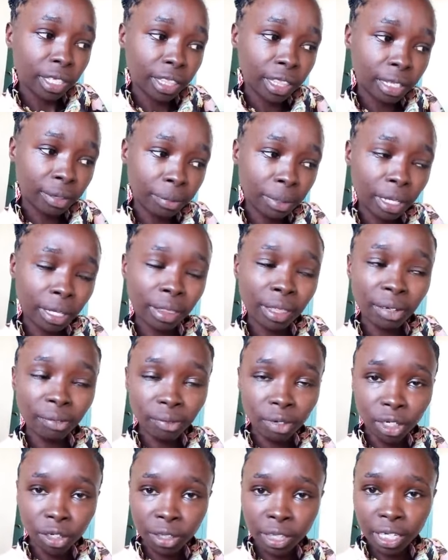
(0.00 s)
the
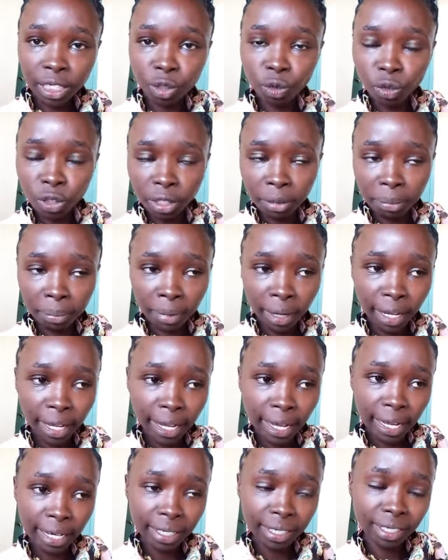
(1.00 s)
video that
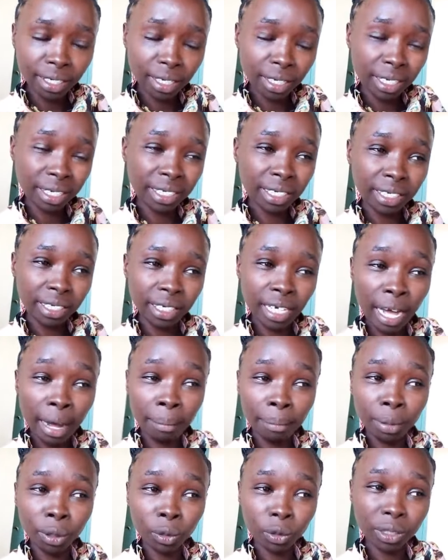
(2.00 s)
Odemaya did
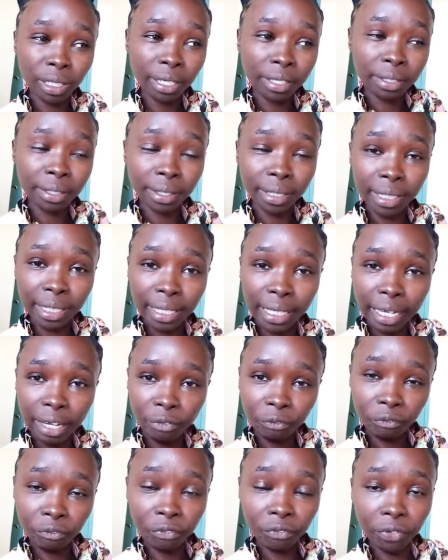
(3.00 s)
about drinking
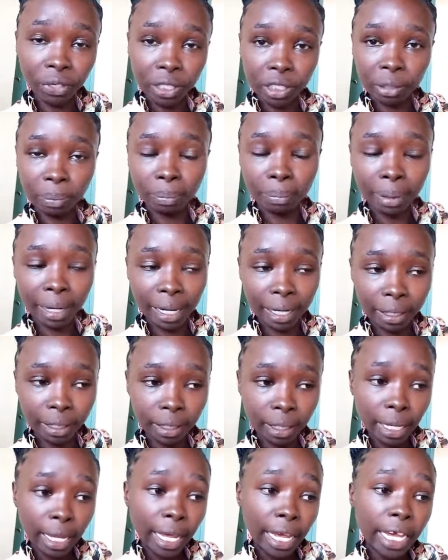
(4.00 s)
fresh blood
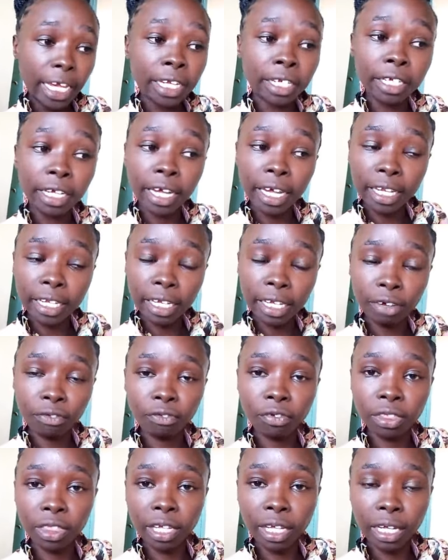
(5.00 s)
in Kenya
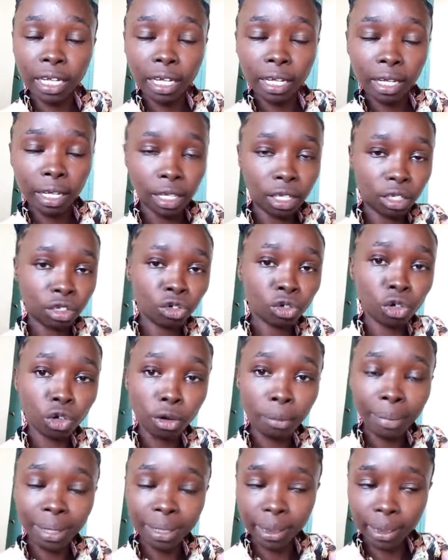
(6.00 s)
for the, you
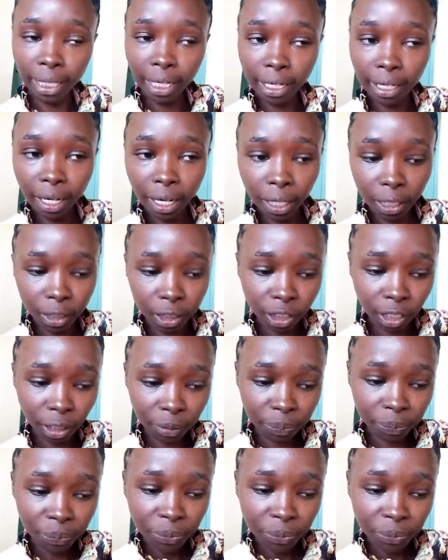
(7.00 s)
know, Maasai culture.